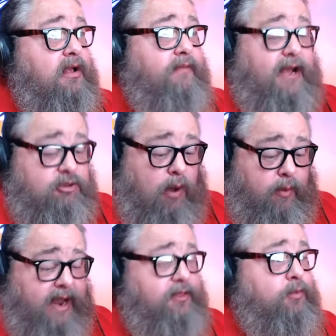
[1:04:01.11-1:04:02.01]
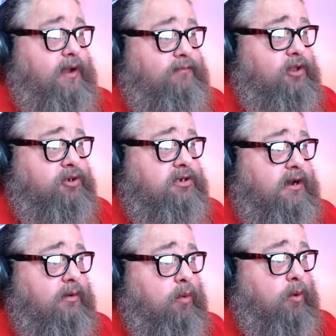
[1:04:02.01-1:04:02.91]
That's why we had the
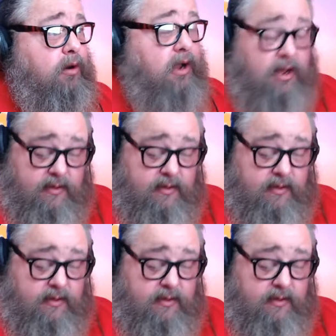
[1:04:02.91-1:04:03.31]
Revolutionary War.